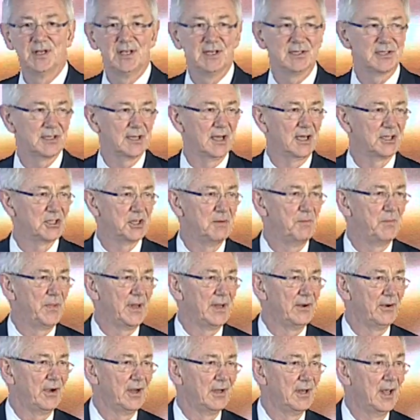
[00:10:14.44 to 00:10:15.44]
discussion
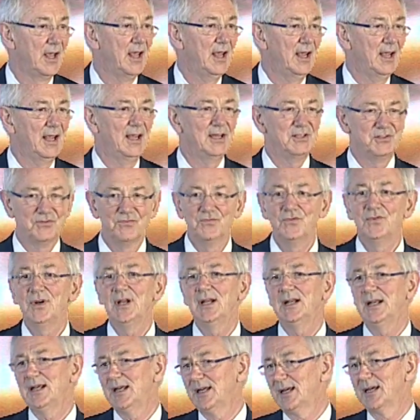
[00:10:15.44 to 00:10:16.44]
period, is
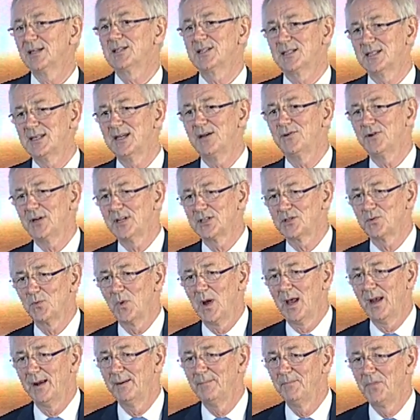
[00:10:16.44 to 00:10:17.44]
really a serious
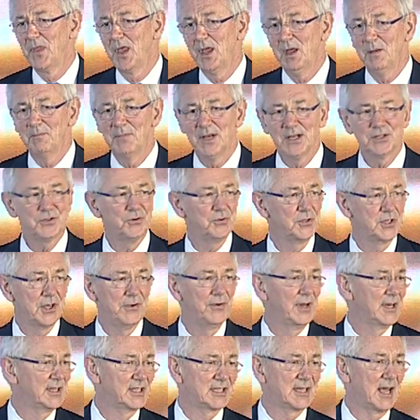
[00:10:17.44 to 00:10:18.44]
one. But it's also an
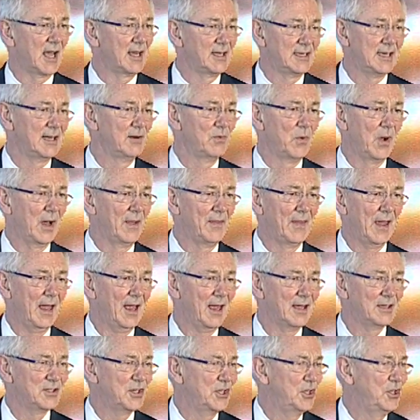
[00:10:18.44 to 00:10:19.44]
exciting one that
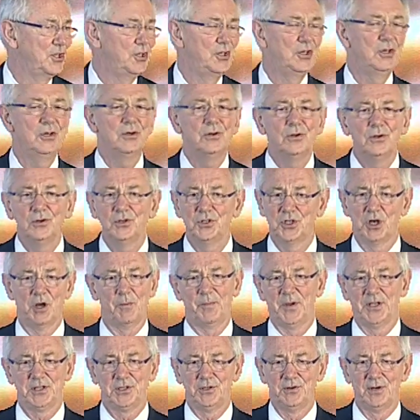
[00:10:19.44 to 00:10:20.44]
has huge
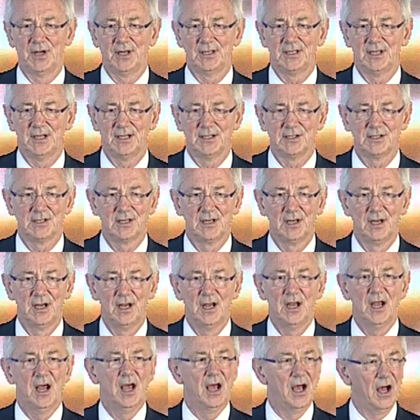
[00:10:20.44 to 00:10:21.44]
opportunities.
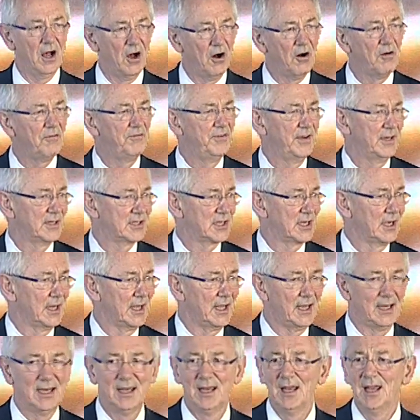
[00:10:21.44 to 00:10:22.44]

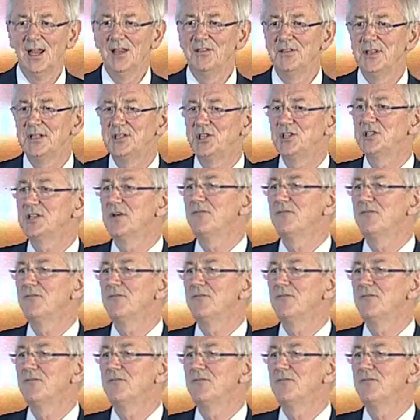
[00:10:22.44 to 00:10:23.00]
Obviously, this is a